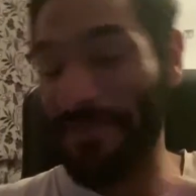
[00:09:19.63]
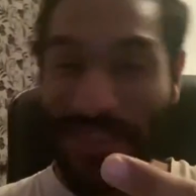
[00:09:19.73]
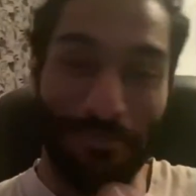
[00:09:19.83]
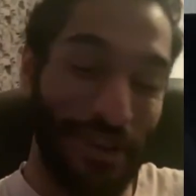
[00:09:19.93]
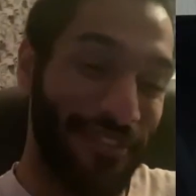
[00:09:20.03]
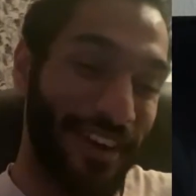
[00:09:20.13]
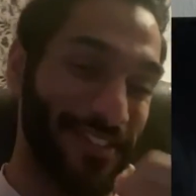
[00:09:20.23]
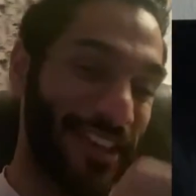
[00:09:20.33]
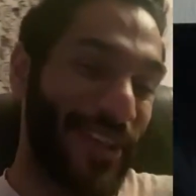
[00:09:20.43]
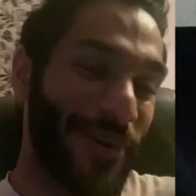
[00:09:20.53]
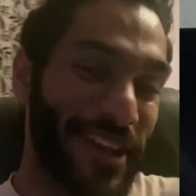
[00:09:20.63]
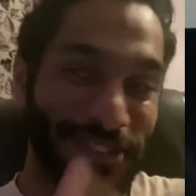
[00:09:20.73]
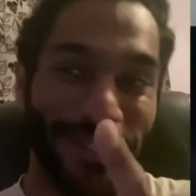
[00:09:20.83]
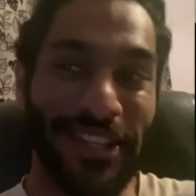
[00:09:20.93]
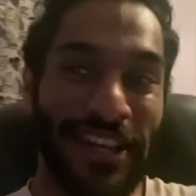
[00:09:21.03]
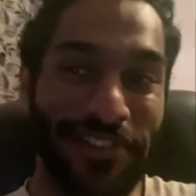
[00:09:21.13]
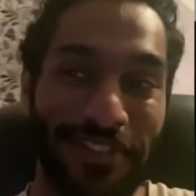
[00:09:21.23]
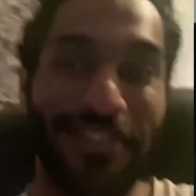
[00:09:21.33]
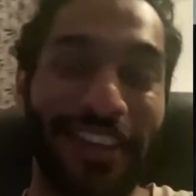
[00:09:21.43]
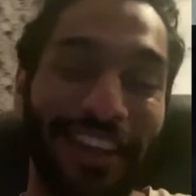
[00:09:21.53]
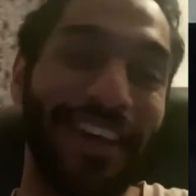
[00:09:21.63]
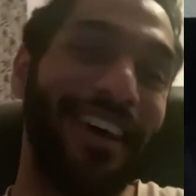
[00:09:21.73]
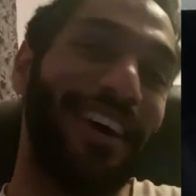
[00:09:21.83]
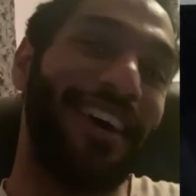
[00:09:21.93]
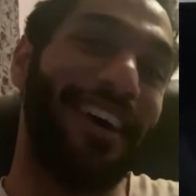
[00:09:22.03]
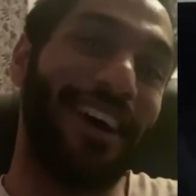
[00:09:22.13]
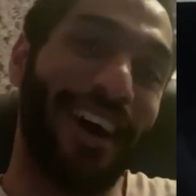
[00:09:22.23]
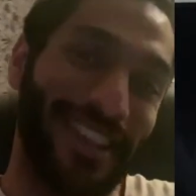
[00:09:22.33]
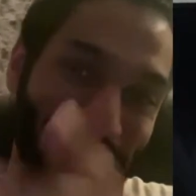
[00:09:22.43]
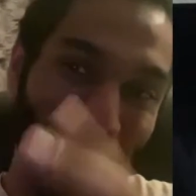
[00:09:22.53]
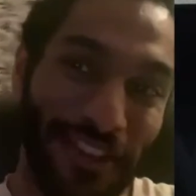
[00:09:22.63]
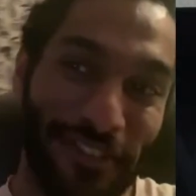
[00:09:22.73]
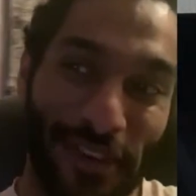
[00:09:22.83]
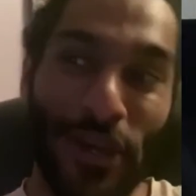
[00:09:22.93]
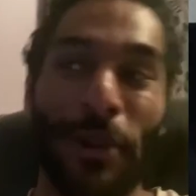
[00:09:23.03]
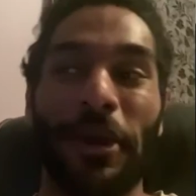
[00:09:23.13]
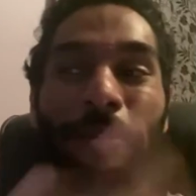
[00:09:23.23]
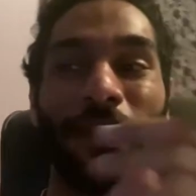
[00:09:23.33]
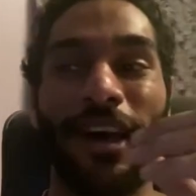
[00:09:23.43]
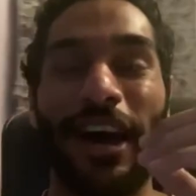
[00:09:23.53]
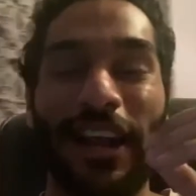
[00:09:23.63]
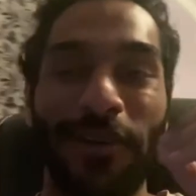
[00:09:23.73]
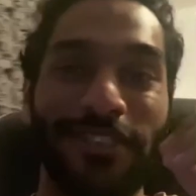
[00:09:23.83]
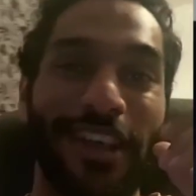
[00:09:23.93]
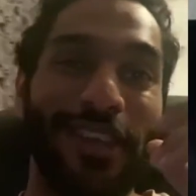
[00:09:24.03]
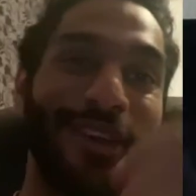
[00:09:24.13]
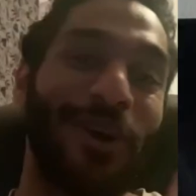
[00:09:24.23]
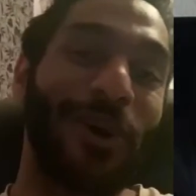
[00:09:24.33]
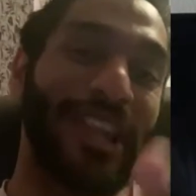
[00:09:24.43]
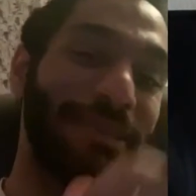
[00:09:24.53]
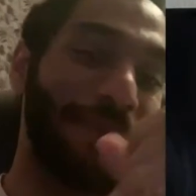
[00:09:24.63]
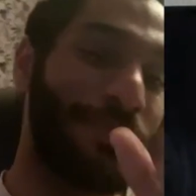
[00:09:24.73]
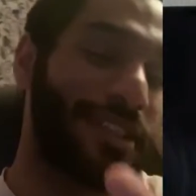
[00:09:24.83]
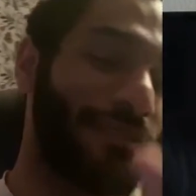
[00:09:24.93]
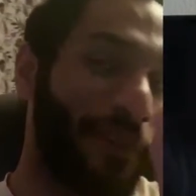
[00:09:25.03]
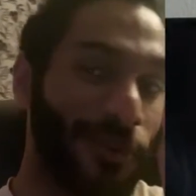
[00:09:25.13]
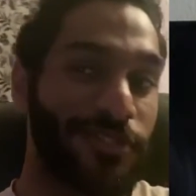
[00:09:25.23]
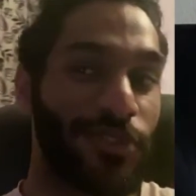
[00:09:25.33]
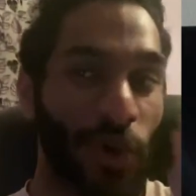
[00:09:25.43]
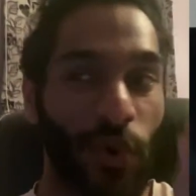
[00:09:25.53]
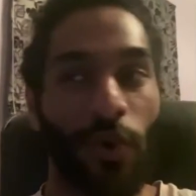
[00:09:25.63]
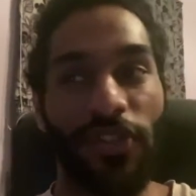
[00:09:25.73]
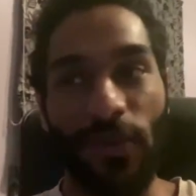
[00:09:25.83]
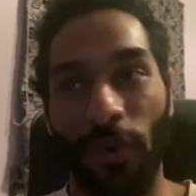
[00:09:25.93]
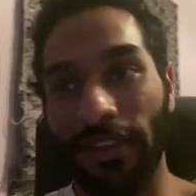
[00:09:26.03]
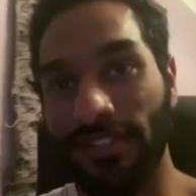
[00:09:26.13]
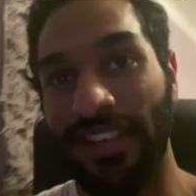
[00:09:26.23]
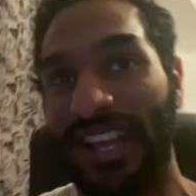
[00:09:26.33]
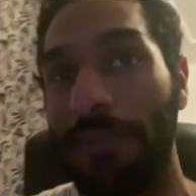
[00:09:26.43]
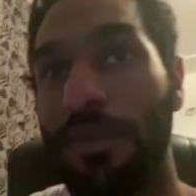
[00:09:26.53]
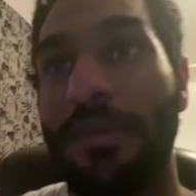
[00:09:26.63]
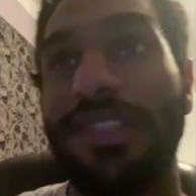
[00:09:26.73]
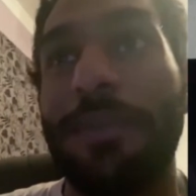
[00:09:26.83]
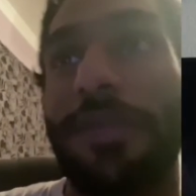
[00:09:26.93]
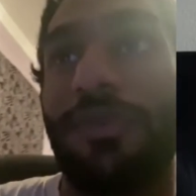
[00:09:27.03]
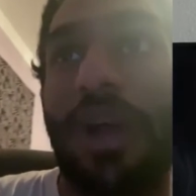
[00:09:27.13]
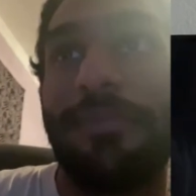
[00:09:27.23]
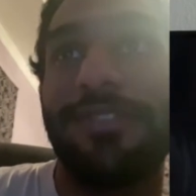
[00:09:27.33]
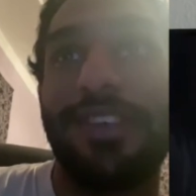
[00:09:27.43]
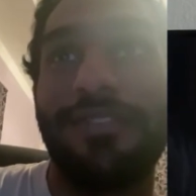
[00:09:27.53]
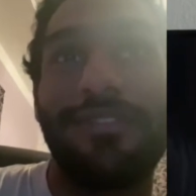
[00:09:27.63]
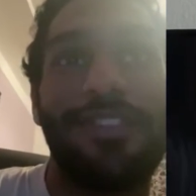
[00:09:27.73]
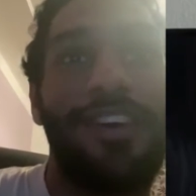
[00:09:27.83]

me the brief, I was like, yo, that's really interesting. Uh, I saw the video and I'm gonna be like, and I was like, yo, let me pick the most noteworthy ones and implement them in the rhyme schemes.